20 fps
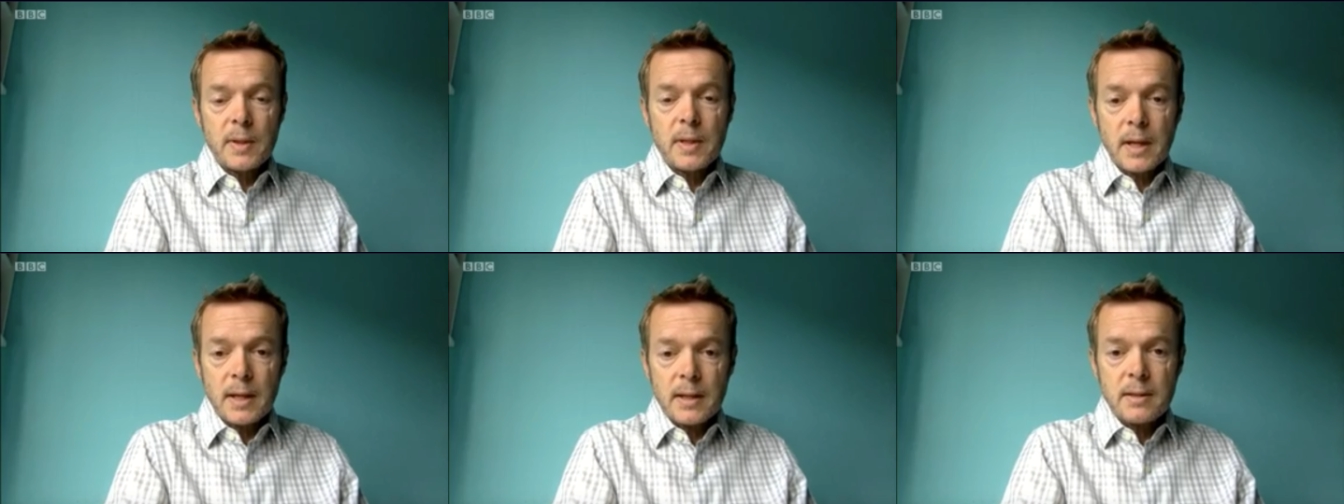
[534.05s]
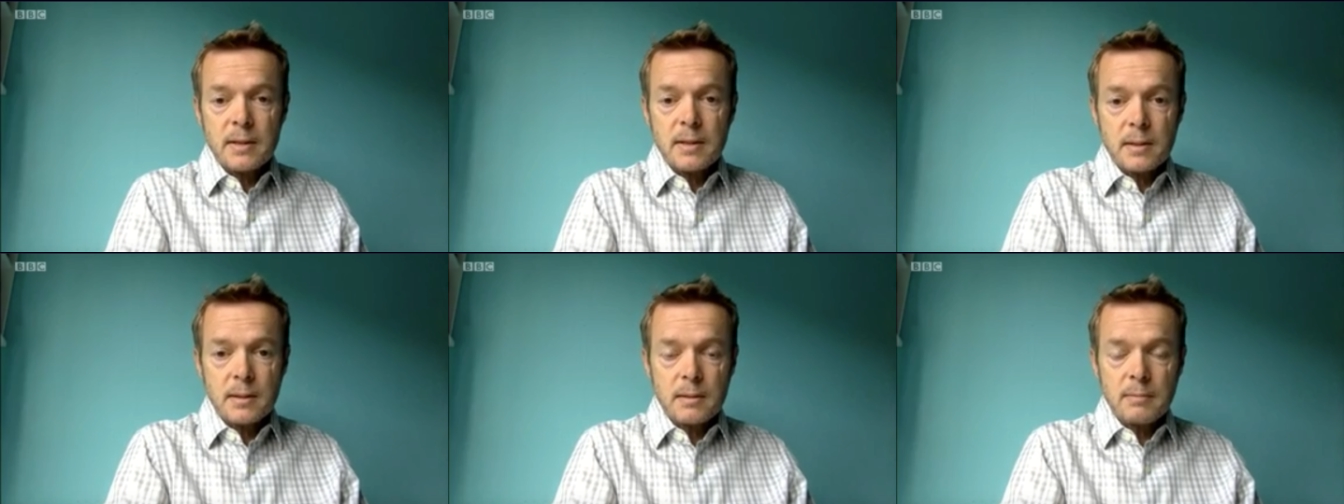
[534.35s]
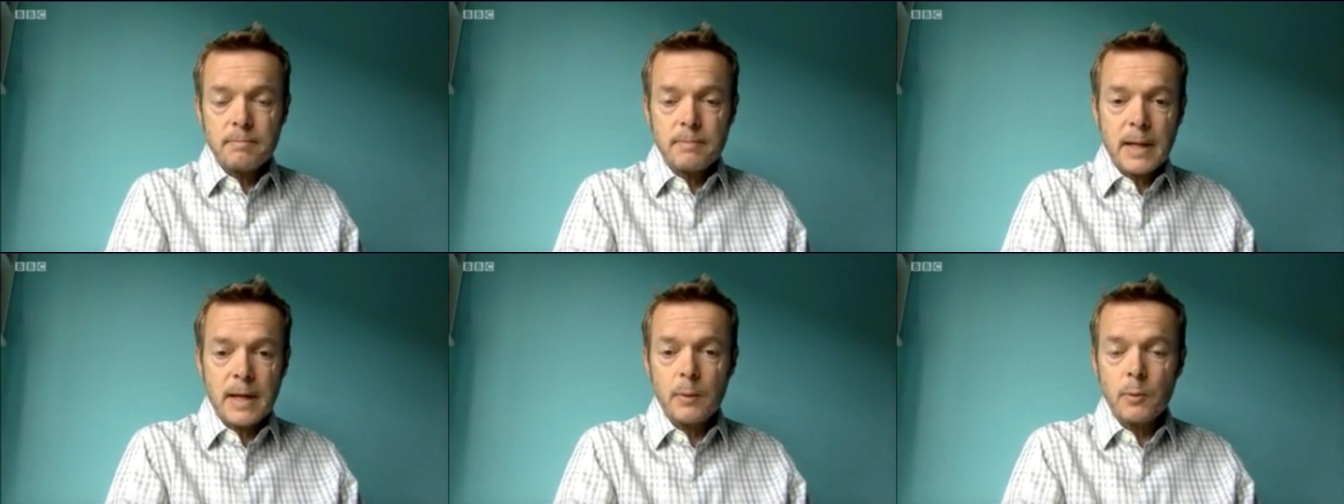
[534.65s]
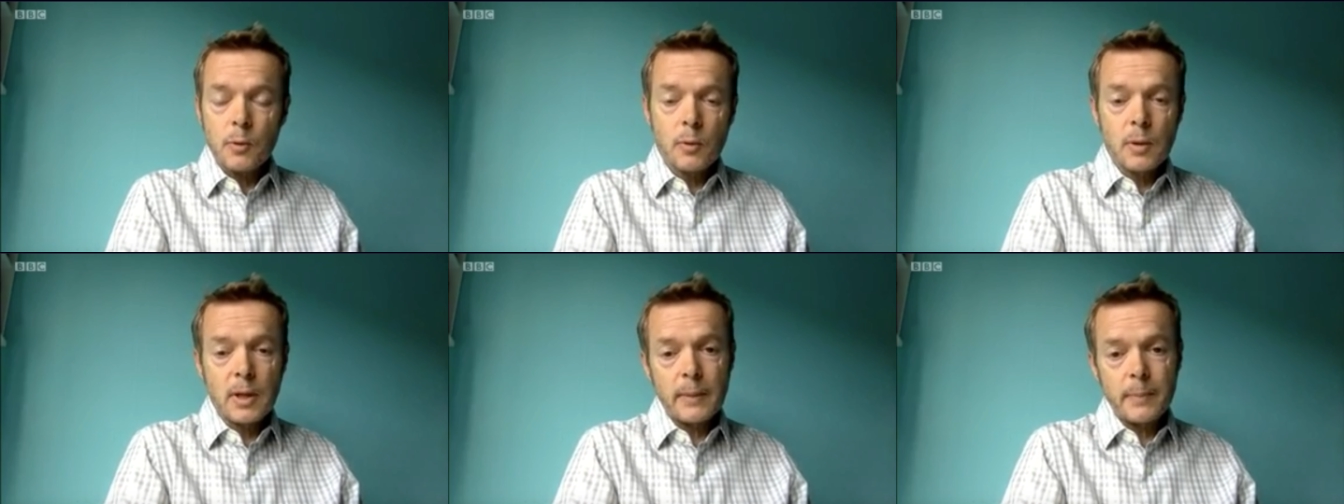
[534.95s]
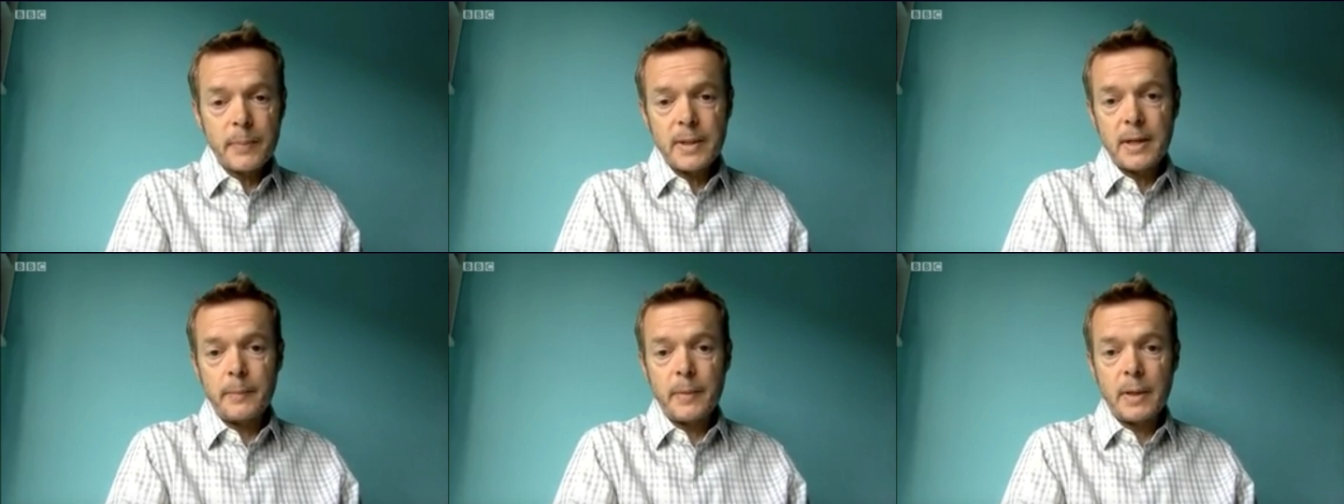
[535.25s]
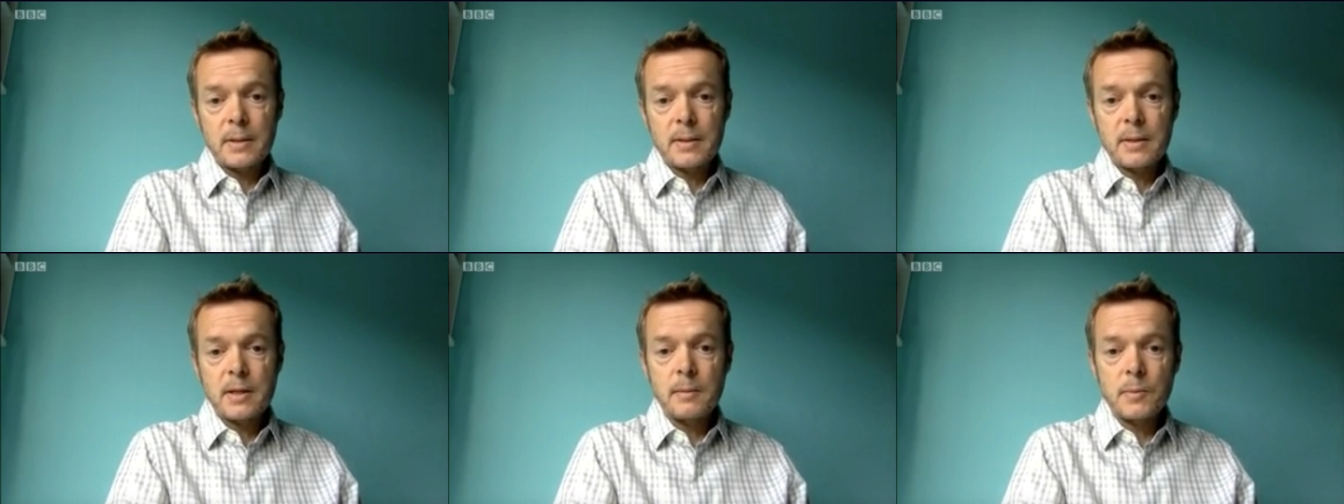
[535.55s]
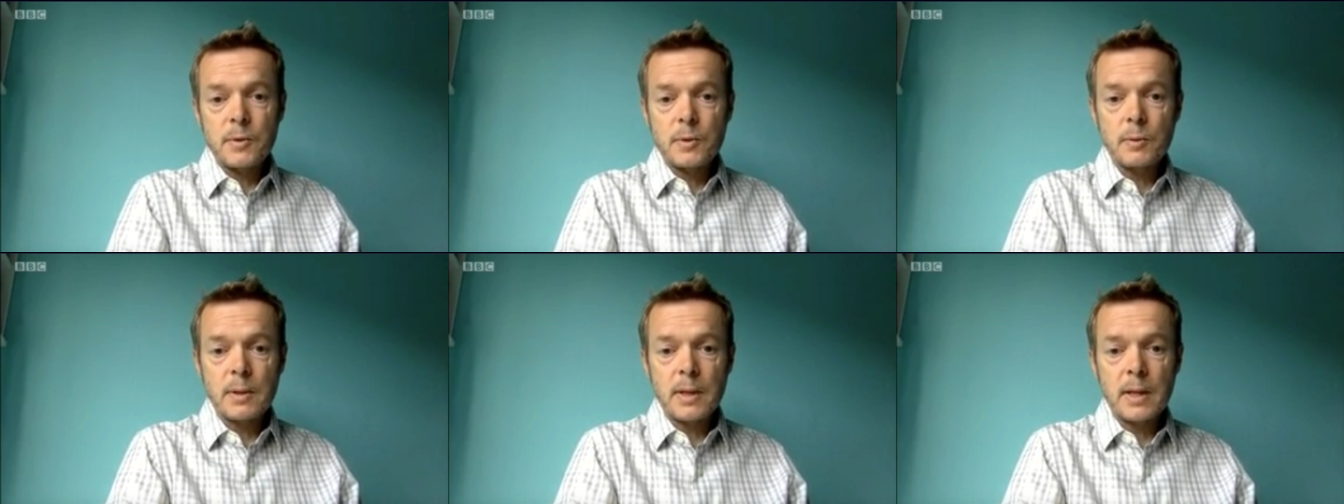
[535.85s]
but that's how hmm. all epidemics
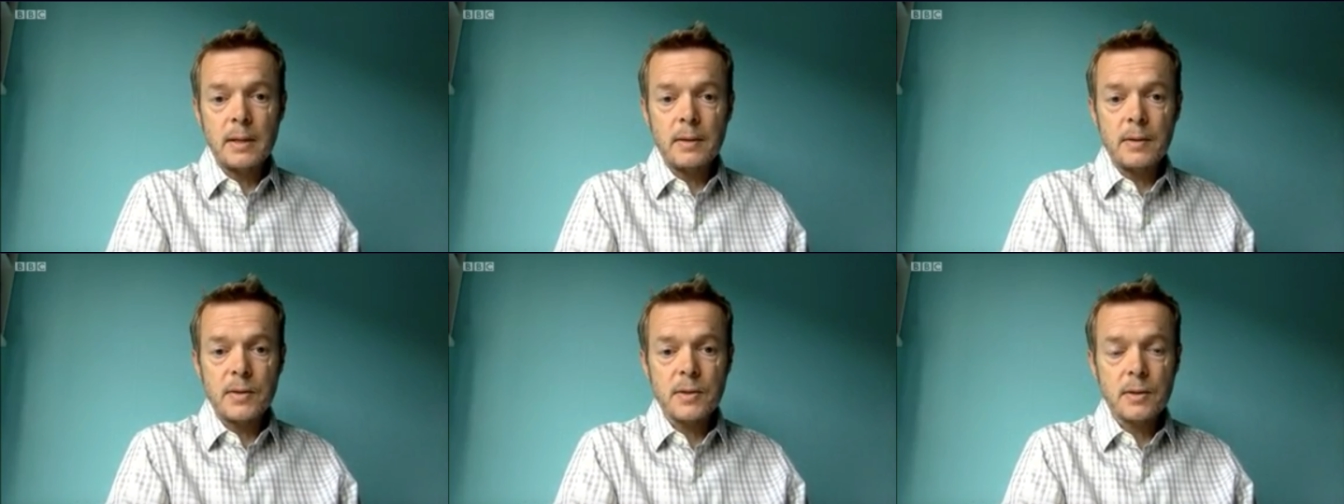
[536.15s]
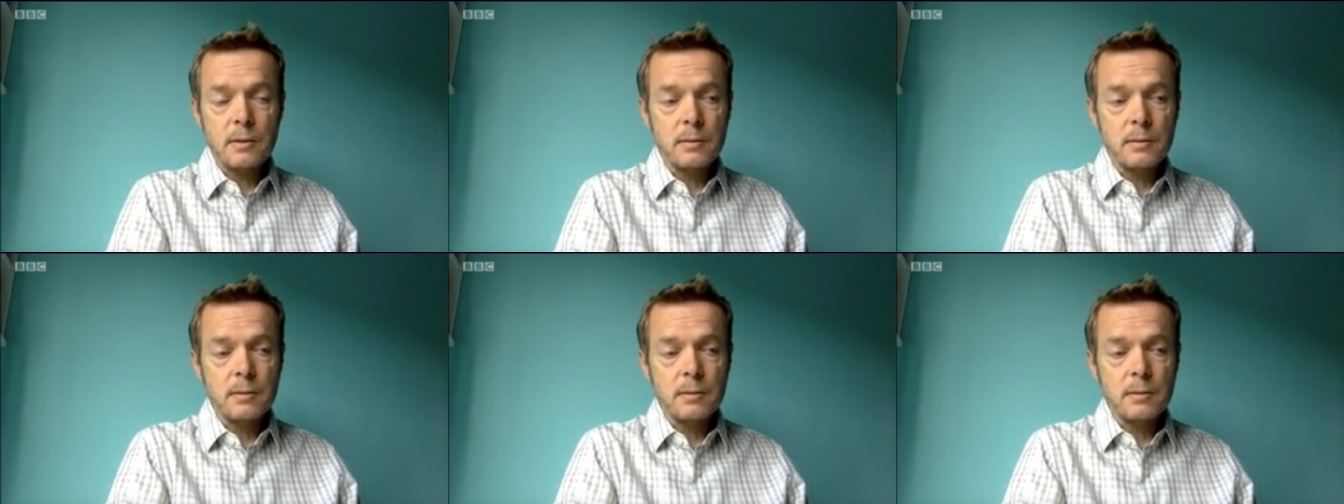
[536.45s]
come to an end.